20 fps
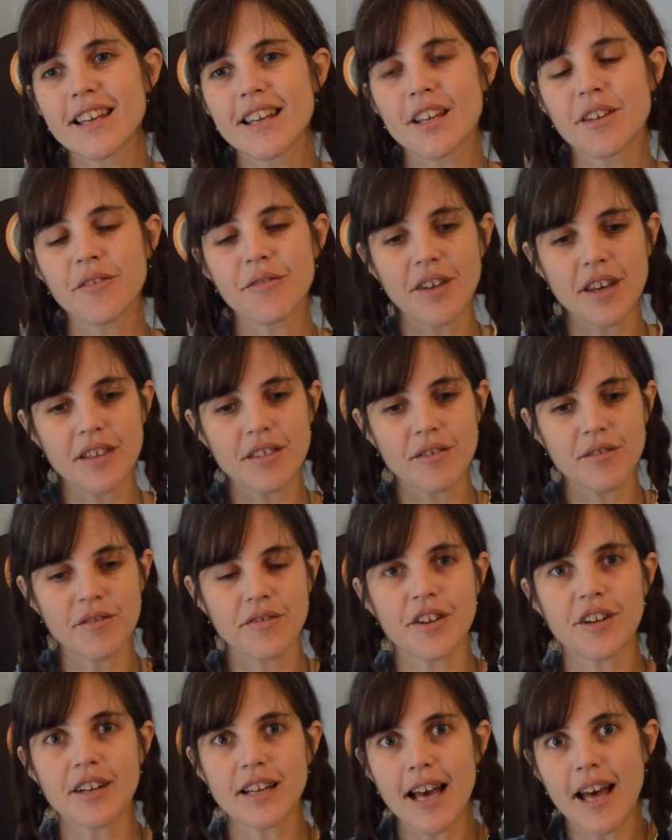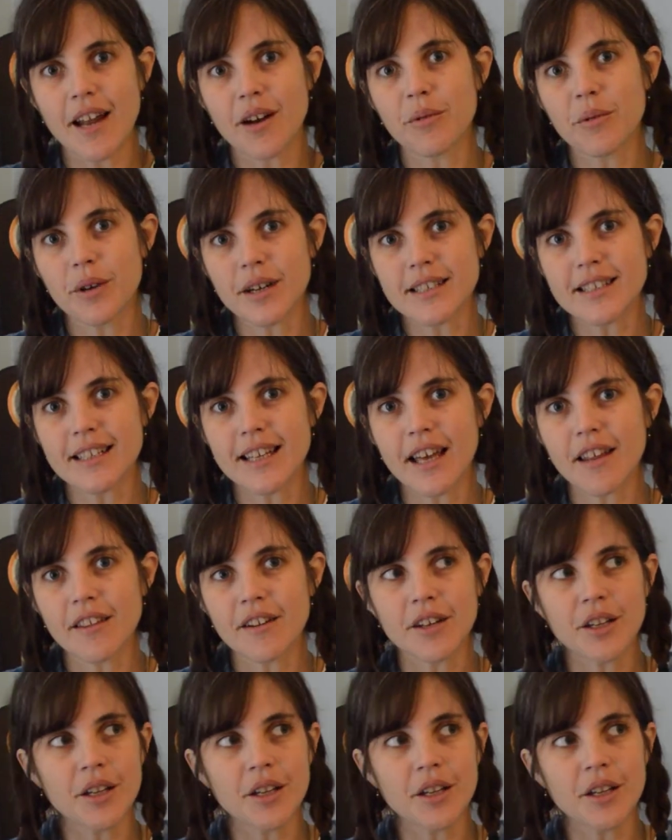if faith and fear kind of work together.